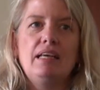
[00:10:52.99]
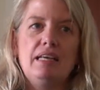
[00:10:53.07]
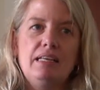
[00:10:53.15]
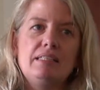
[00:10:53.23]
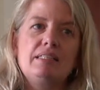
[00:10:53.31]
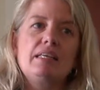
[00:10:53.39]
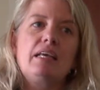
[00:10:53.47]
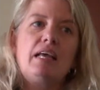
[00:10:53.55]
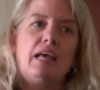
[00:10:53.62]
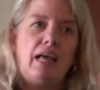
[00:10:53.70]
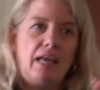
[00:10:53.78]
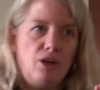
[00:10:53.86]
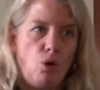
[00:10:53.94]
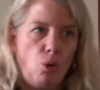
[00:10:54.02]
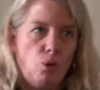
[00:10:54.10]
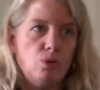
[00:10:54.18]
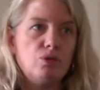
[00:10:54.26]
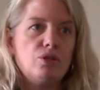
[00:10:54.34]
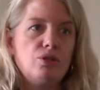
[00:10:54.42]
is an
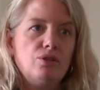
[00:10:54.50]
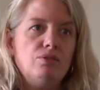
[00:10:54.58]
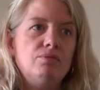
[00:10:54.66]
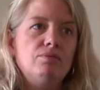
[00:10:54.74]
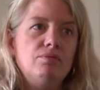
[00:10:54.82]
older,